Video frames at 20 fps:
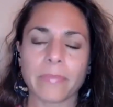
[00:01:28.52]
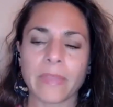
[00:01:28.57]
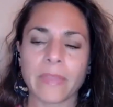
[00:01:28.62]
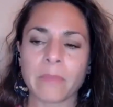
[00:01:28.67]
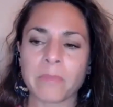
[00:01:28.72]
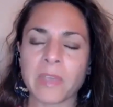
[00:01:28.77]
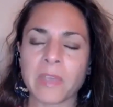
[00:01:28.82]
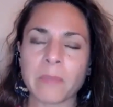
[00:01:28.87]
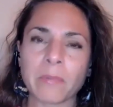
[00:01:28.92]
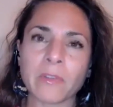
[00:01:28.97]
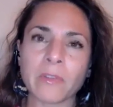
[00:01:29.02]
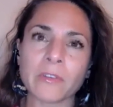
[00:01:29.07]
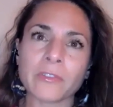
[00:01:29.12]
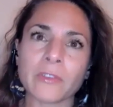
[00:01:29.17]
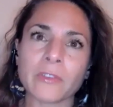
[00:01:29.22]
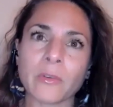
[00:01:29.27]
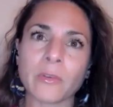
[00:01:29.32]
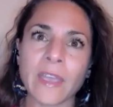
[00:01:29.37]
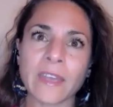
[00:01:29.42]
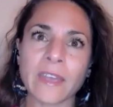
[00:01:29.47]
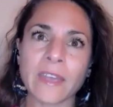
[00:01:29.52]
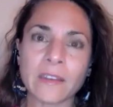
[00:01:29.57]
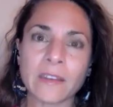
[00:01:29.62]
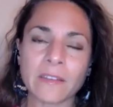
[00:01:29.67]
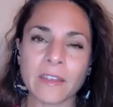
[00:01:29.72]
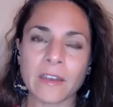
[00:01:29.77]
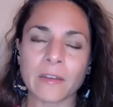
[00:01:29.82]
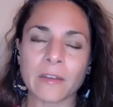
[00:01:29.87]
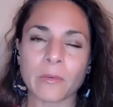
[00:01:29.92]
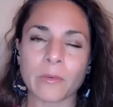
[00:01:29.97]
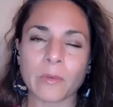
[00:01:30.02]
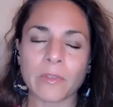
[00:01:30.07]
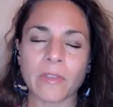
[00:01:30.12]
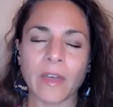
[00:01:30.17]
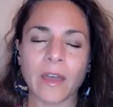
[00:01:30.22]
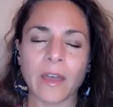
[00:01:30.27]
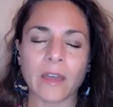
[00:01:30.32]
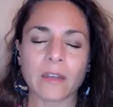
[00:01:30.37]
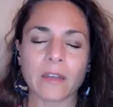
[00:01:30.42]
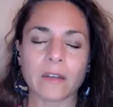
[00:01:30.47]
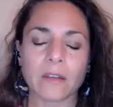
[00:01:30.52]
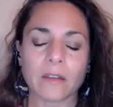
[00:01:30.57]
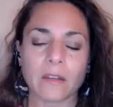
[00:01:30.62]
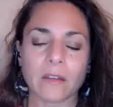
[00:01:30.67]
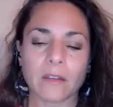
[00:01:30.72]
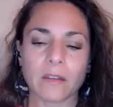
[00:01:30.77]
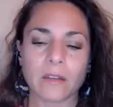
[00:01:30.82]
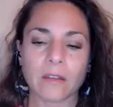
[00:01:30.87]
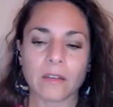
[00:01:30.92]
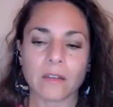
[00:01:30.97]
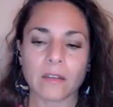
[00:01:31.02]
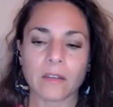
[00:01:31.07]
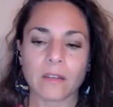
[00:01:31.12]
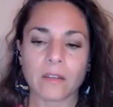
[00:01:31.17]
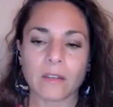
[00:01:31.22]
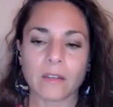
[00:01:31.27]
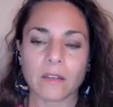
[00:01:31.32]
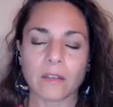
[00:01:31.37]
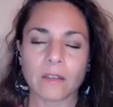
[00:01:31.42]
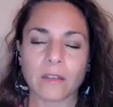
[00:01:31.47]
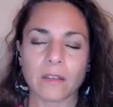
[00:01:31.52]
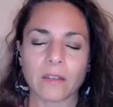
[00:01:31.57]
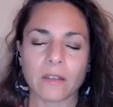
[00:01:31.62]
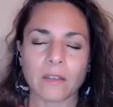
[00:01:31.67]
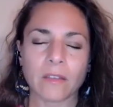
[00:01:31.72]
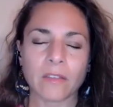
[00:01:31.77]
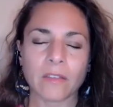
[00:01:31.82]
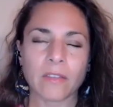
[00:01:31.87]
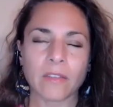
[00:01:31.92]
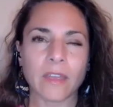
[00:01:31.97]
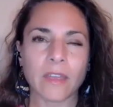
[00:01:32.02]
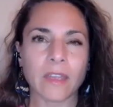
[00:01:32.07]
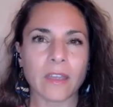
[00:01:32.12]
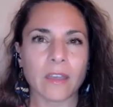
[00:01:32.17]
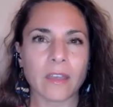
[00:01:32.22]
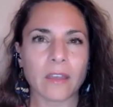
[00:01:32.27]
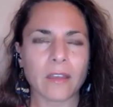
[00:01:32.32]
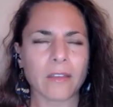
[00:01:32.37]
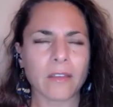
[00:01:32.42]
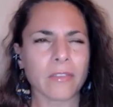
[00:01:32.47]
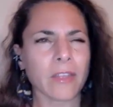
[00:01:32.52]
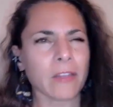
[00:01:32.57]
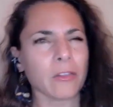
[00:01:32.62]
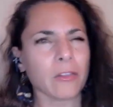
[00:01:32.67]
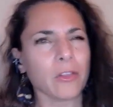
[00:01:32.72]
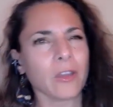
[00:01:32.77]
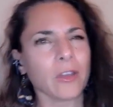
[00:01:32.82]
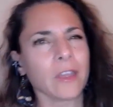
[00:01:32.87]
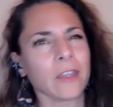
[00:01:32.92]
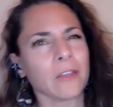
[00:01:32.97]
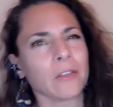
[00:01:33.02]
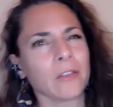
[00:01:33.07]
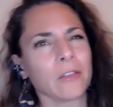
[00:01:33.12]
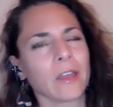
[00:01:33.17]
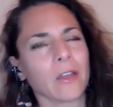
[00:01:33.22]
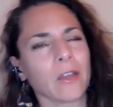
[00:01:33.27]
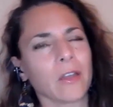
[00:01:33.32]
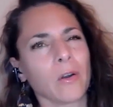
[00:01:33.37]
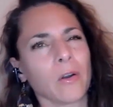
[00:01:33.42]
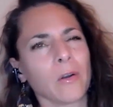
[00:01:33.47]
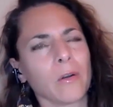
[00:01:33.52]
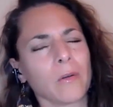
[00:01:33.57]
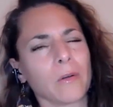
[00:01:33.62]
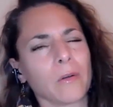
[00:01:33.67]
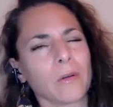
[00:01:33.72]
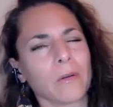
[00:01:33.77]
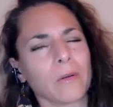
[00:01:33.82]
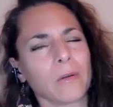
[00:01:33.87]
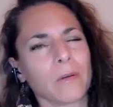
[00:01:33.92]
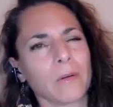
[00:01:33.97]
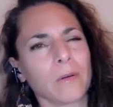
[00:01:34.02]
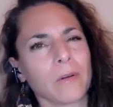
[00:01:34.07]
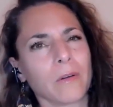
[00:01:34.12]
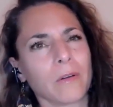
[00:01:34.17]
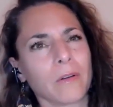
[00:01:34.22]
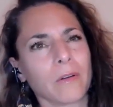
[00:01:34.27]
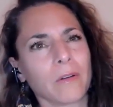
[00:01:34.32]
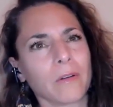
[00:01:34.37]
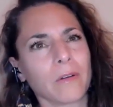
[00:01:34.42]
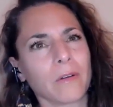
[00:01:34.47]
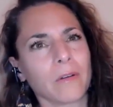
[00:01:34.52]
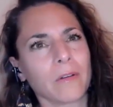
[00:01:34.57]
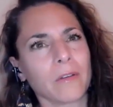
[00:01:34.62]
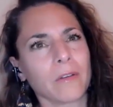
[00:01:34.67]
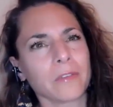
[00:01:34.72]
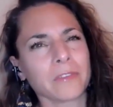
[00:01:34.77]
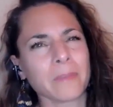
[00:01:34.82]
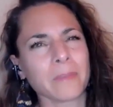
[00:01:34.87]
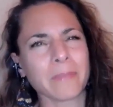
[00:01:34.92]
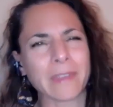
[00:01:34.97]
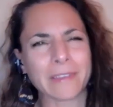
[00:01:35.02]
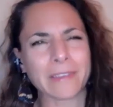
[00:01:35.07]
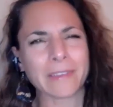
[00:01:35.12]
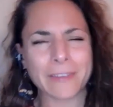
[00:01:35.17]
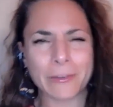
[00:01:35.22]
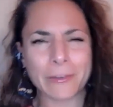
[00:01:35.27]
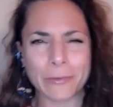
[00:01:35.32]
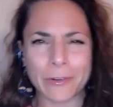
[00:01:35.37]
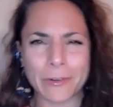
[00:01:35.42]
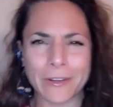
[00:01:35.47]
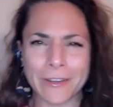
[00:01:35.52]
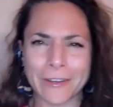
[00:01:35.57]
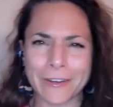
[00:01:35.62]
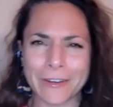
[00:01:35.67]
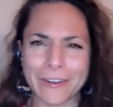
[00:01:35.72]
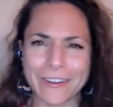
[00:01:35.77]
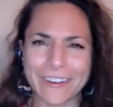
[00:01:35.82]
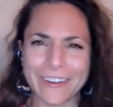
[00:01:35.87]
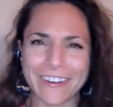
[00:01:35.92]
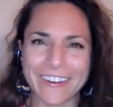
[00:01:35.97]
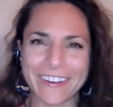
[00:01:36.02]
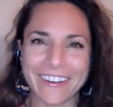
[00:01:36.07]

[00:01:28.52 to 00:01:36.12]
and people are so inundated with that, they, they look at you like, oh, something's different here.